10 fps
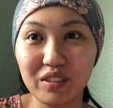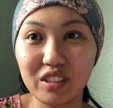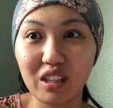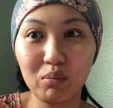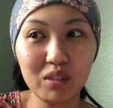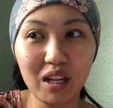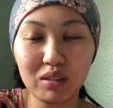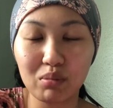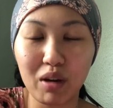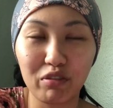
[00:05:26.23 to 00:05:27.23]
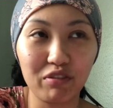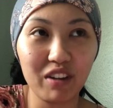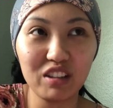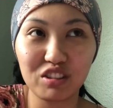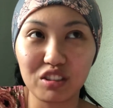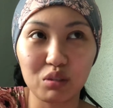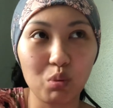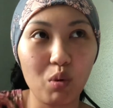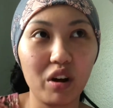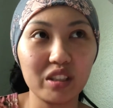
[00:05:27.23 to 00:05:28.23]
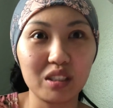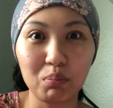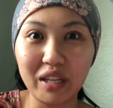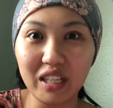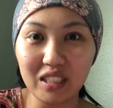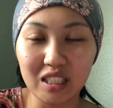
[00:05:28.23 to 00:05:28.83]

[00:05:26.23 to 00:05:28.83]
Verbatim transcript: sometimes my flesh just wants meat